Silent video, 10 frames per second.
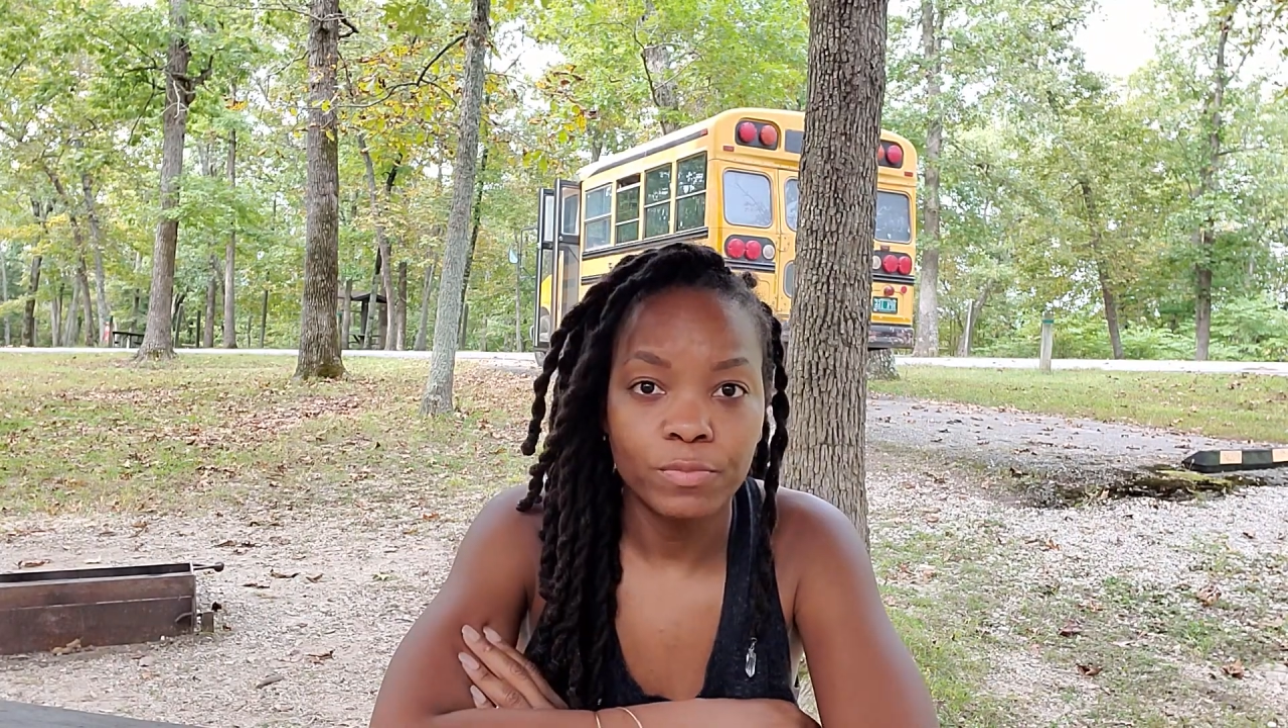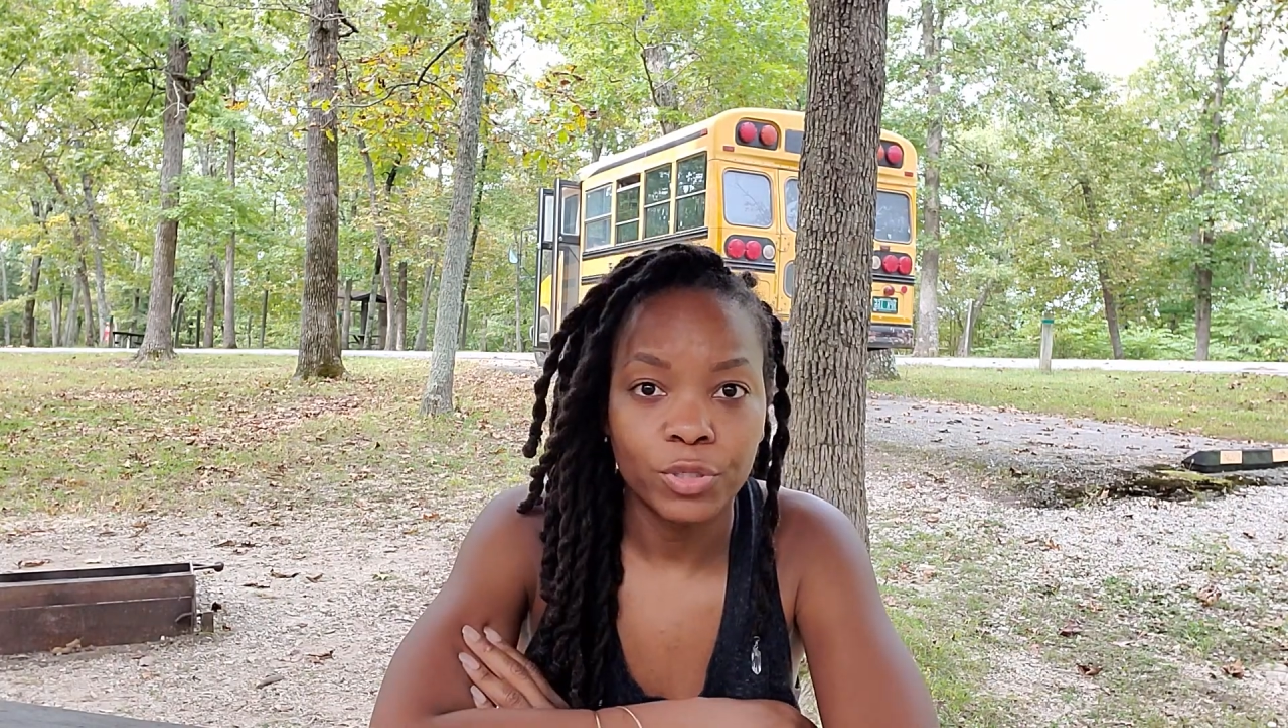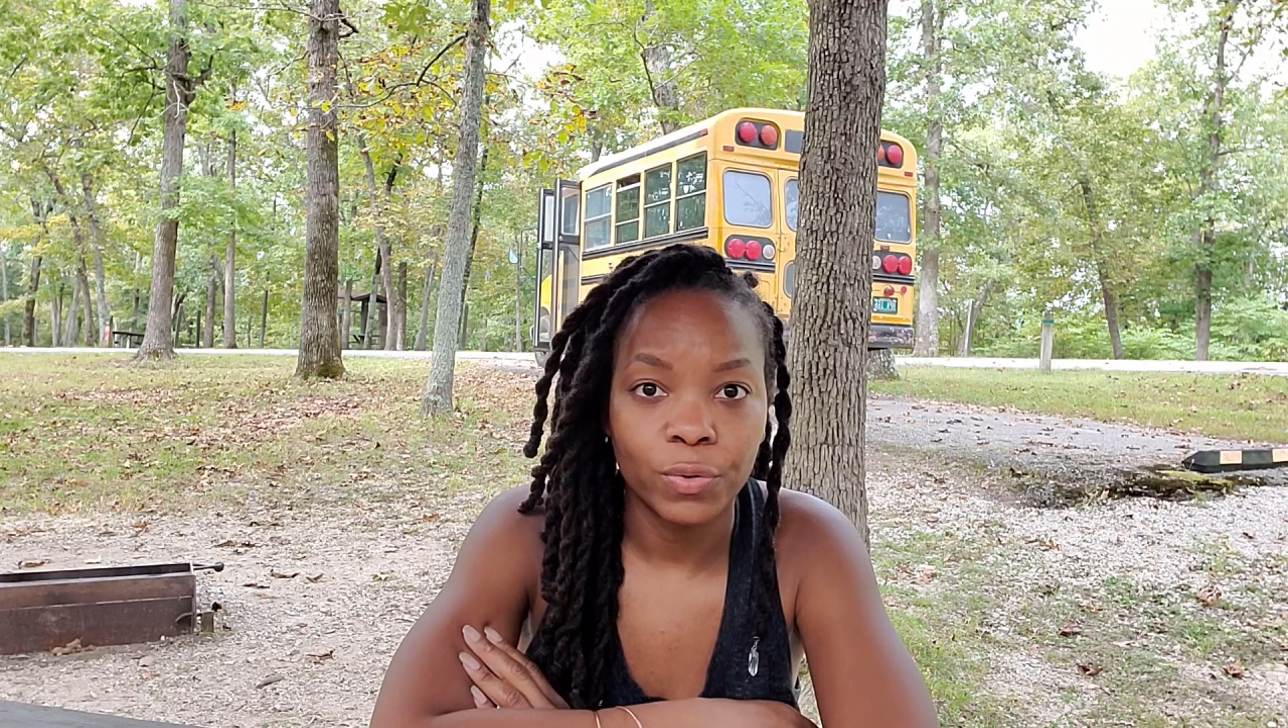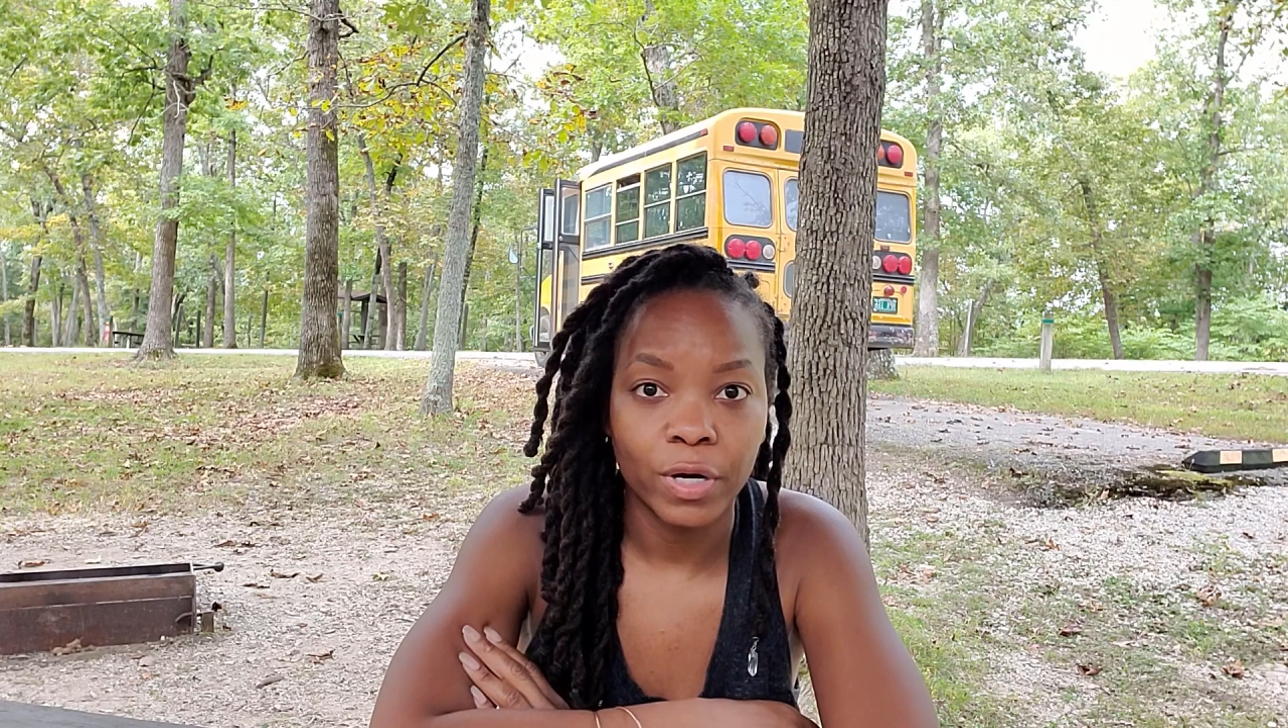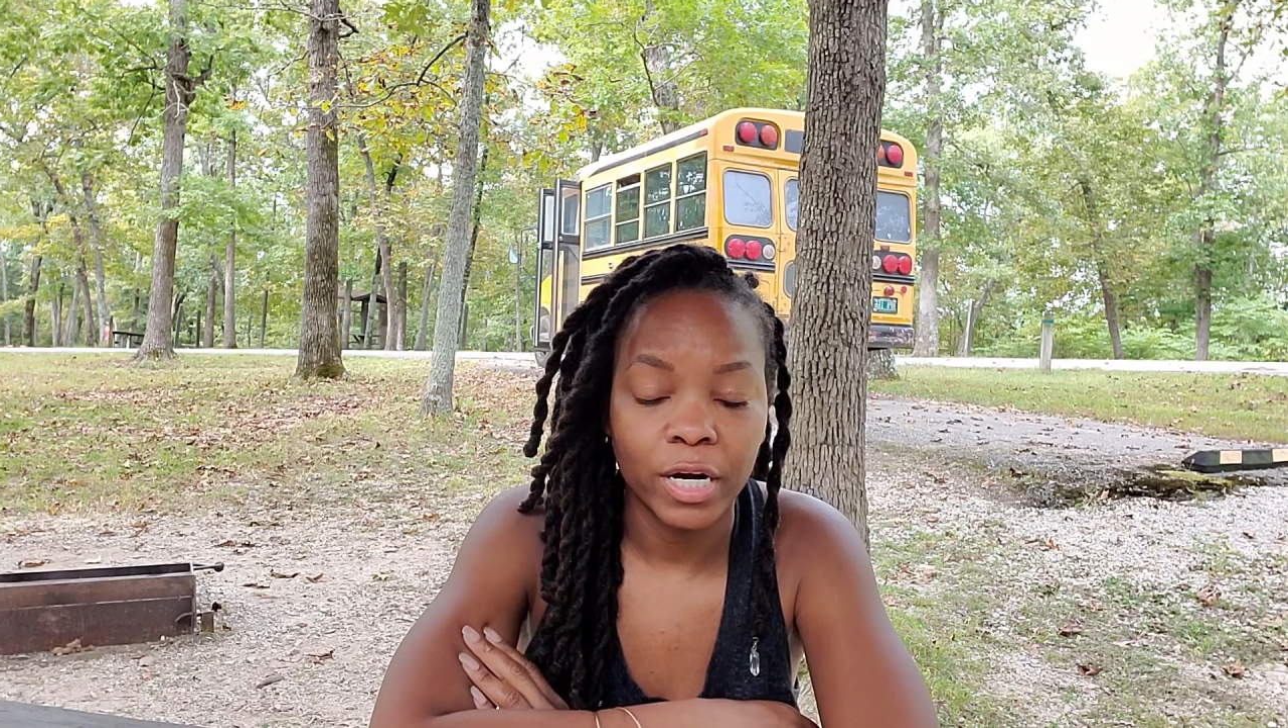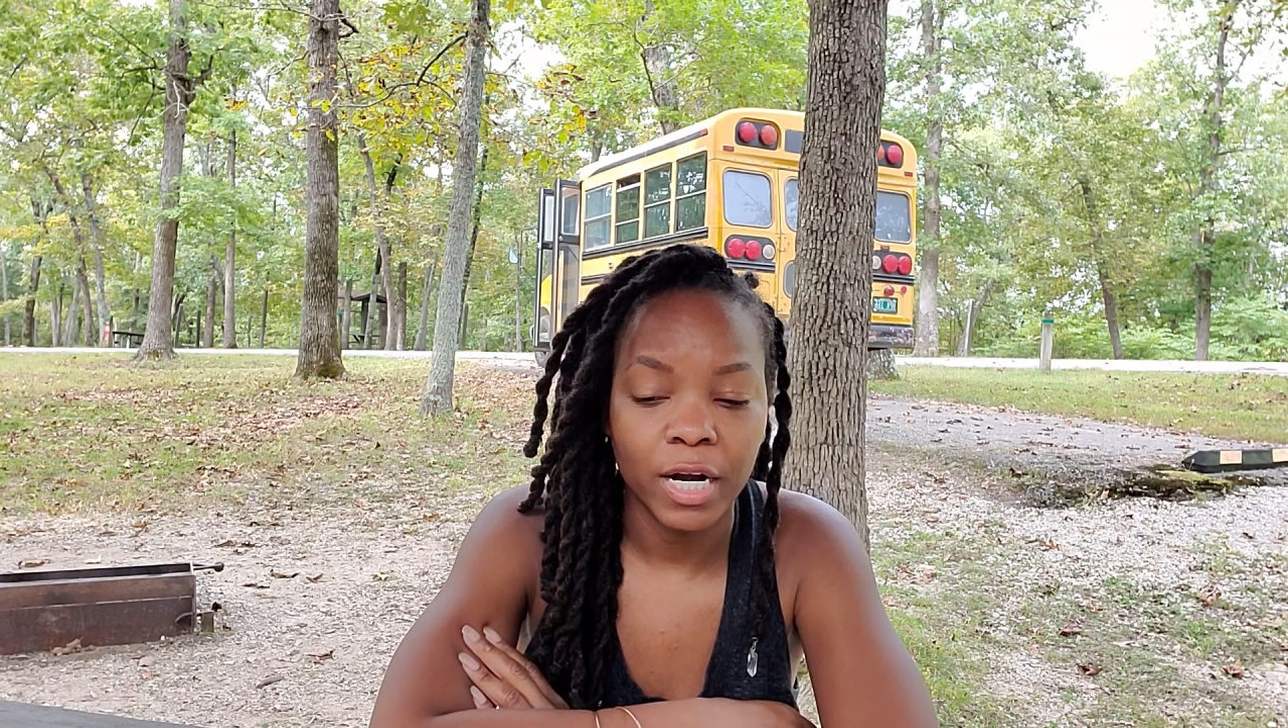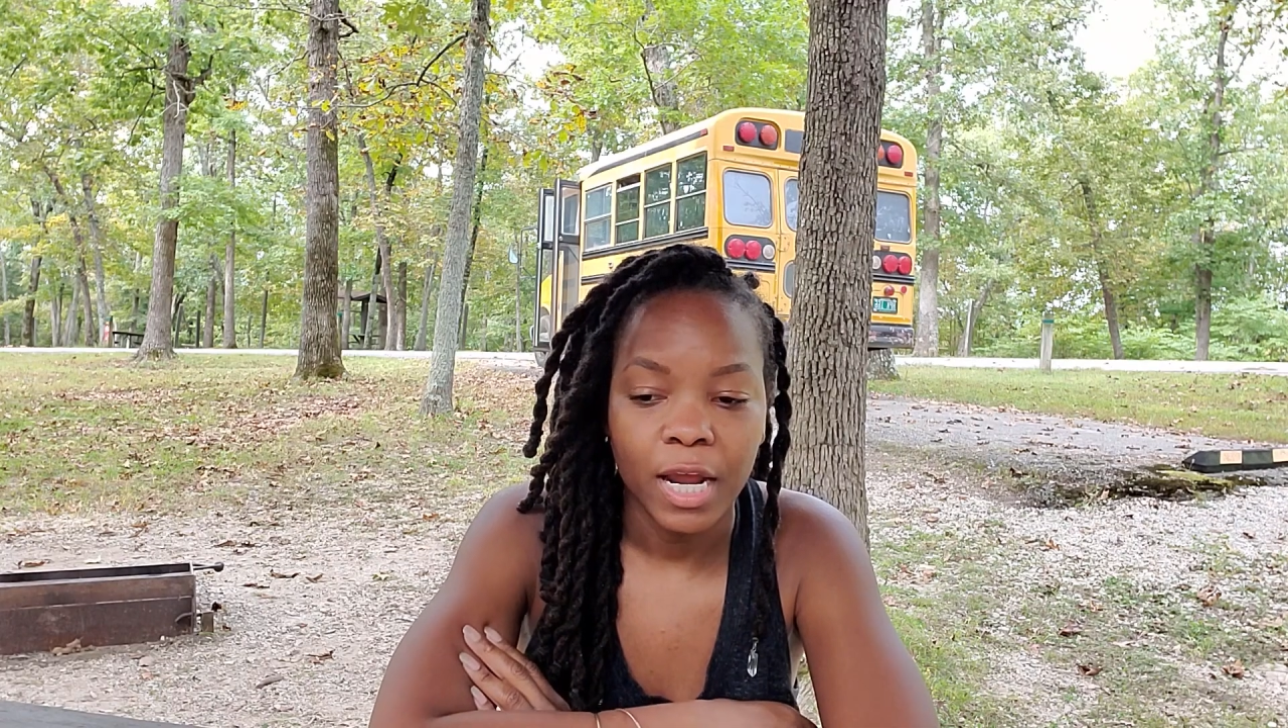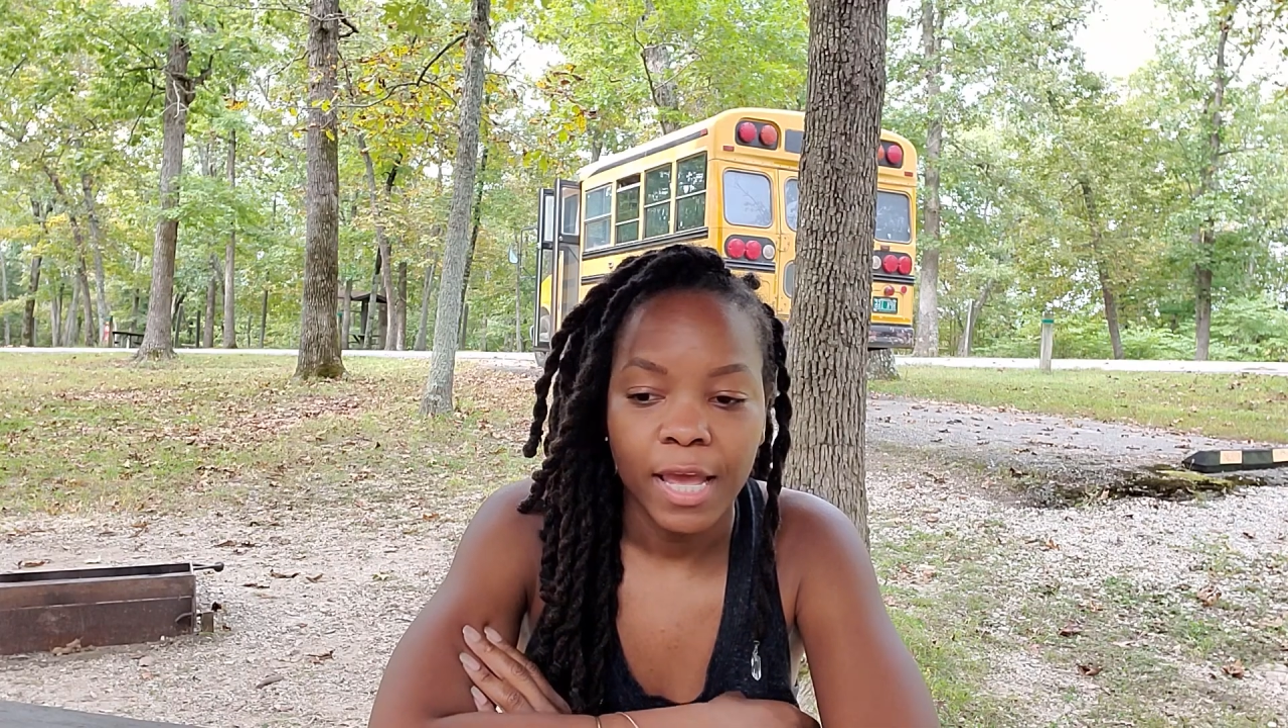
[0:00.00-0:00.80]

Tour,